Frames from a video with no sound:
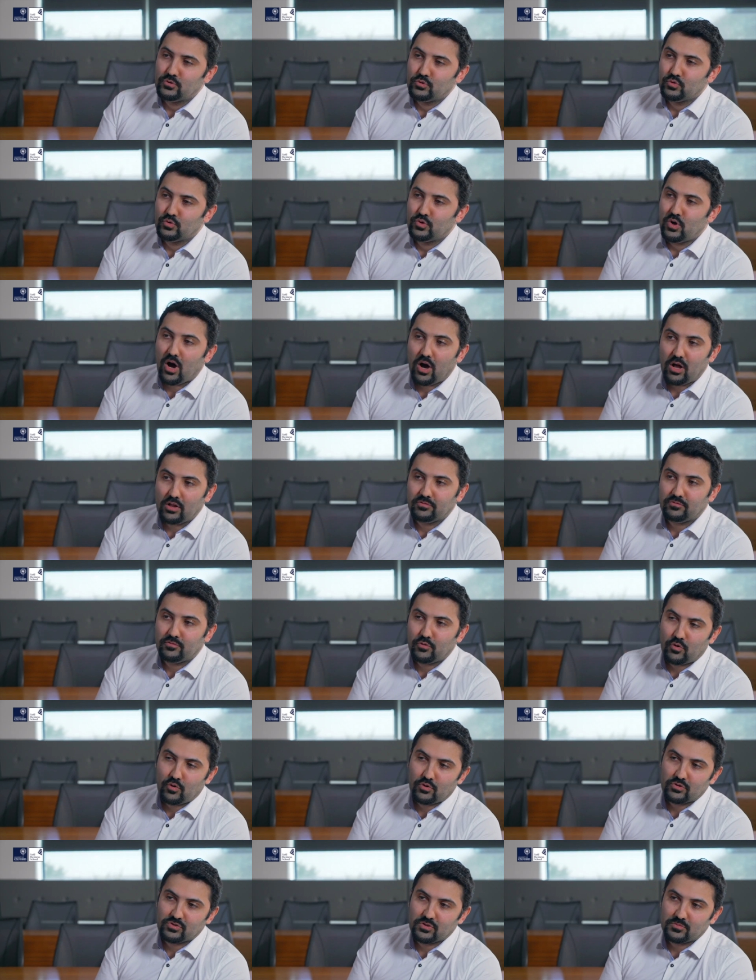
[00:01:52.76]
to call
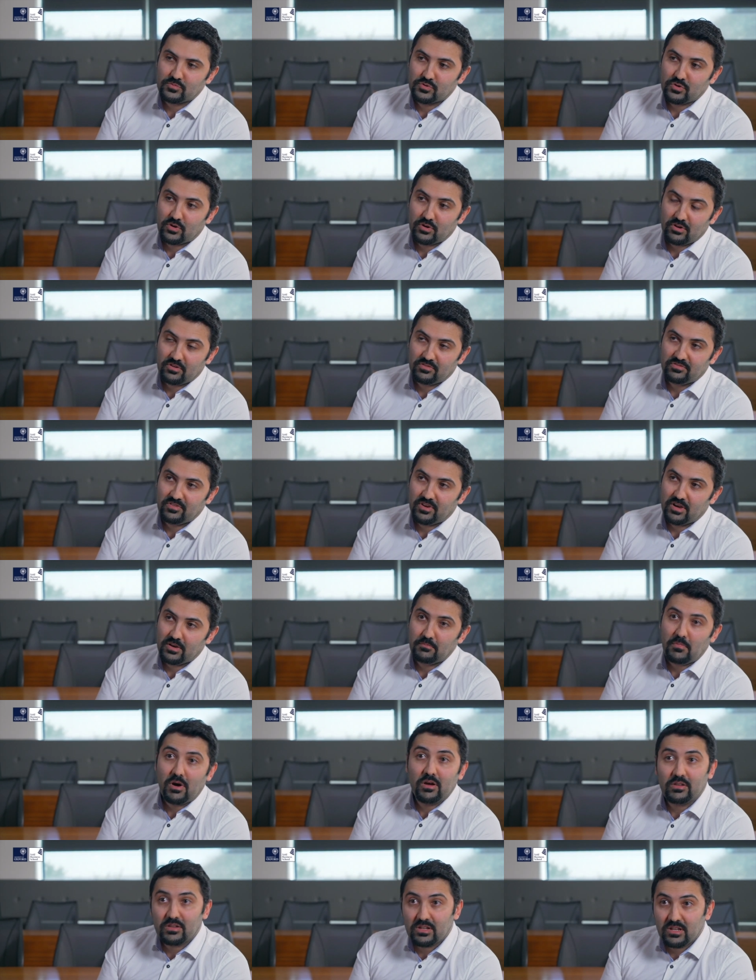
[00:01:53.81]
for some sort of
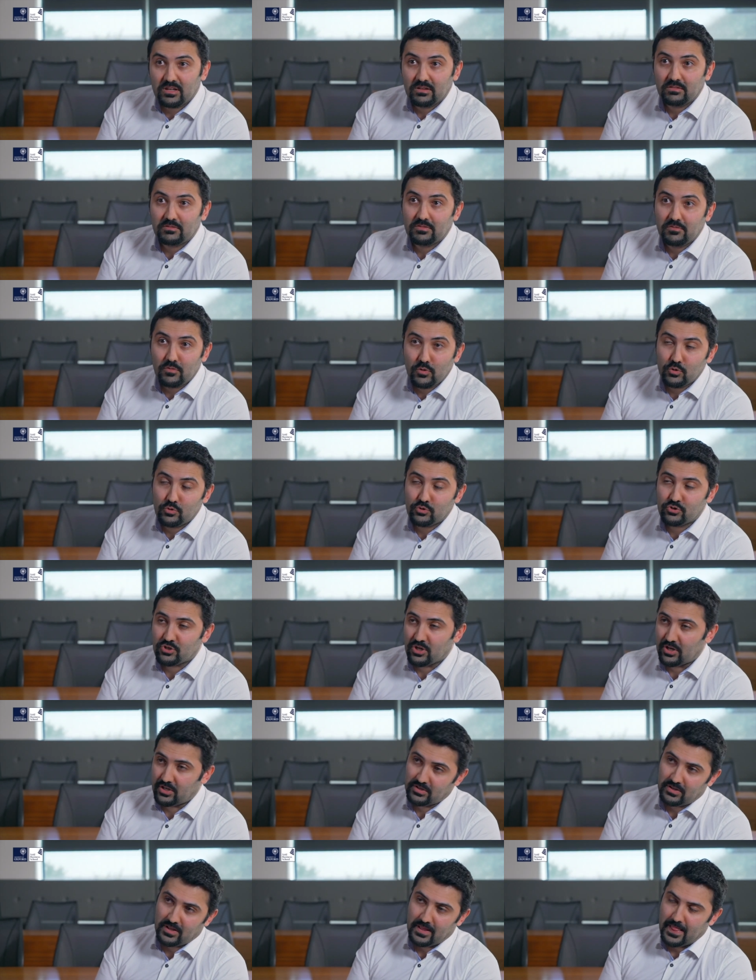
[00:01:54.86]
modeling
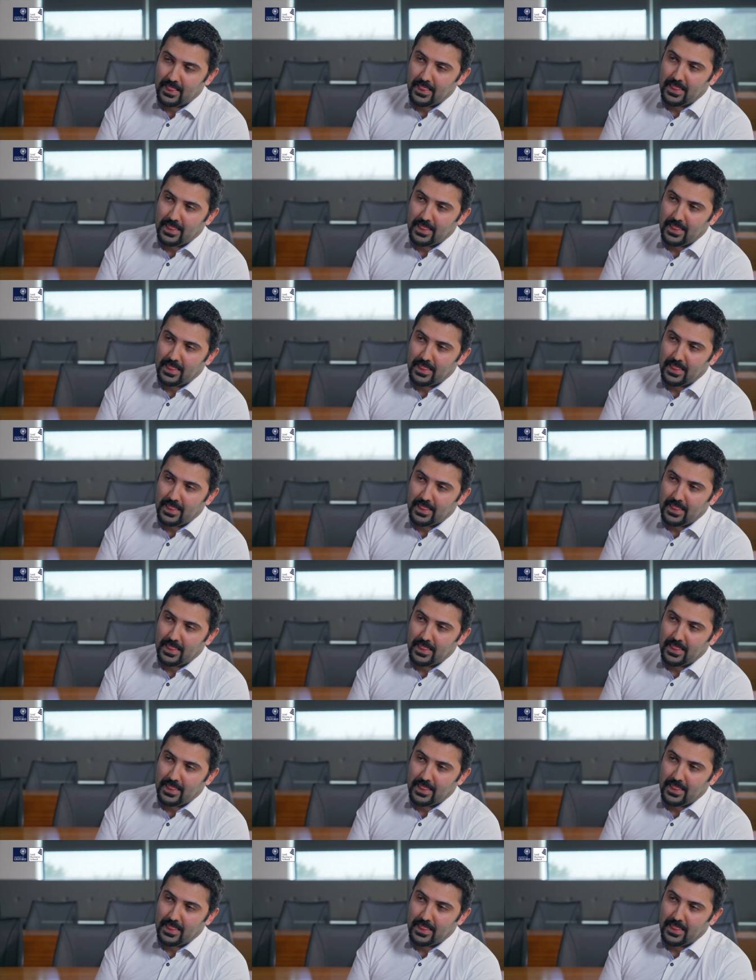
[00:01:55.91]
revolution.